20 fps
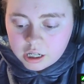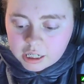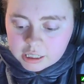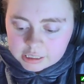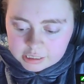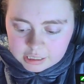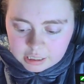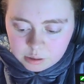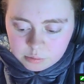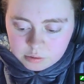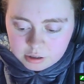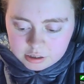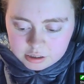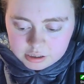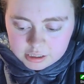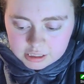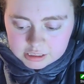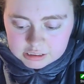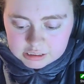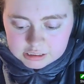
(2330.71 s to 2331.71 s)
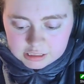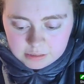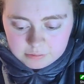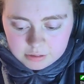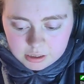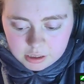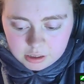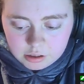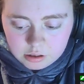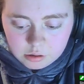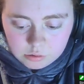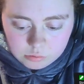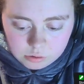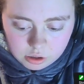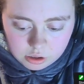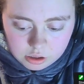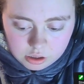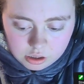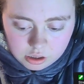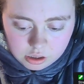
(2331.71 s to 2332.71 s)
I can get while you get to safety.
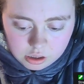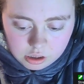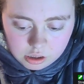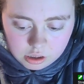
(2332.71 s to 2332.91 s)
Run.